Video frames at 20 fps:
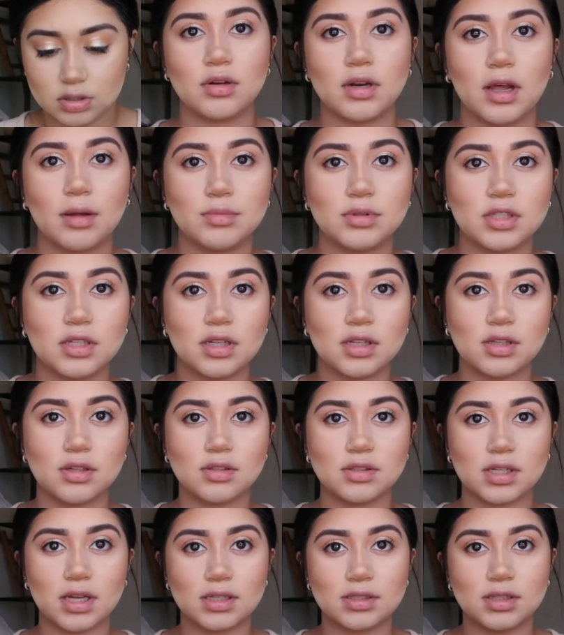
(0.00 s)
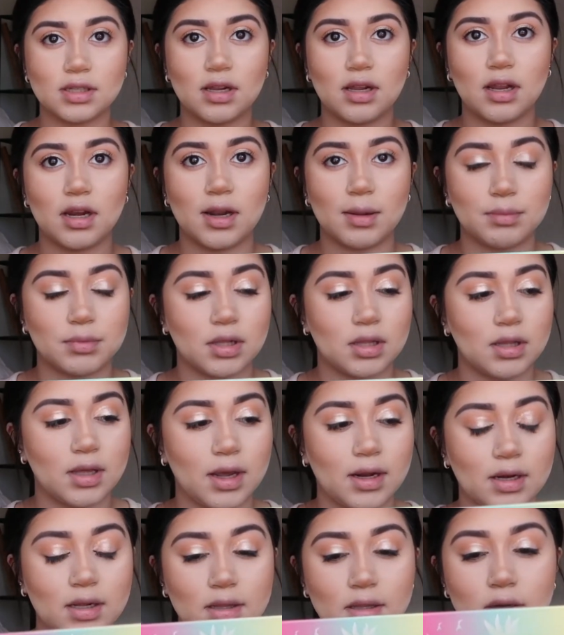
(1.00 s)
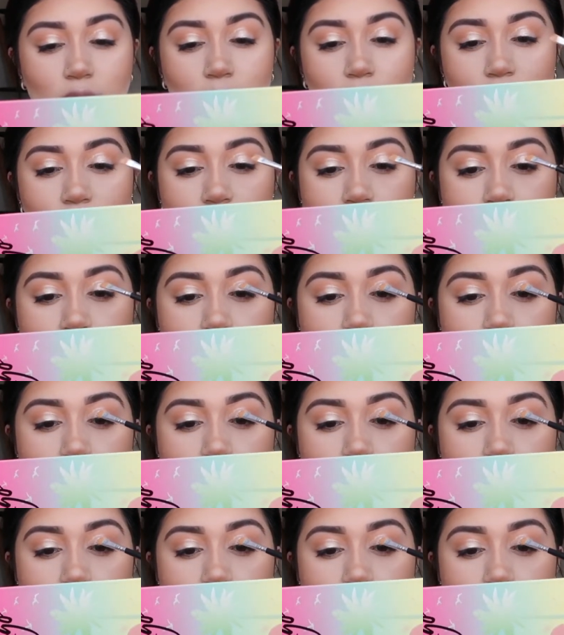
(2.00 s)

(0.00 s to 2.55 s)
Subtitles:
So now I'm just gonna use that to clean up the line a little bit.